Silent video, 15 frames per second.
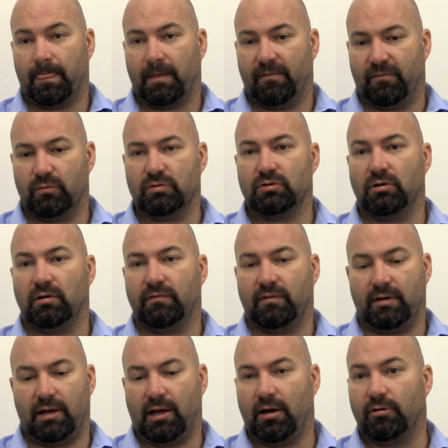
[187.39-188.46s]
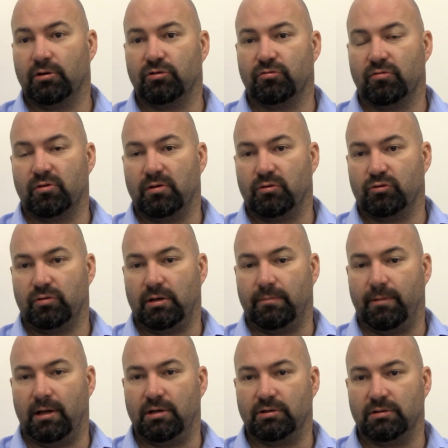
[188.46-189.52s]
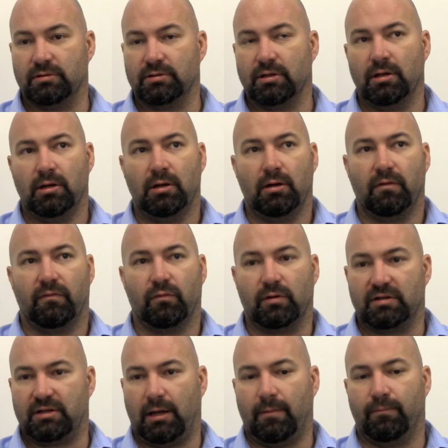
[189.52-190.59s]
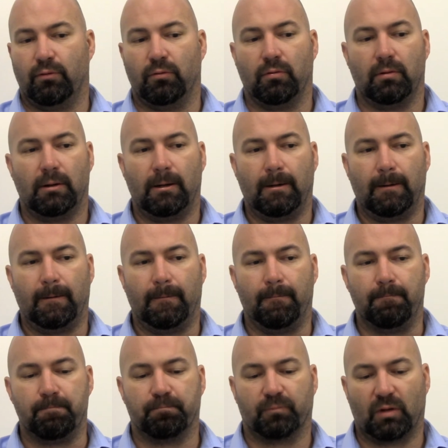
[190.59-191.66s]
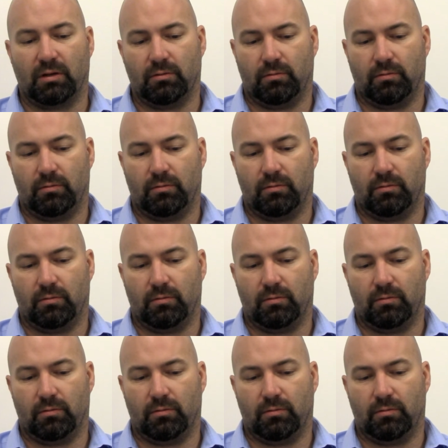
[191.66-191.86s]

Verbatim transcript: first off, on how to tr treat patients. For example, um,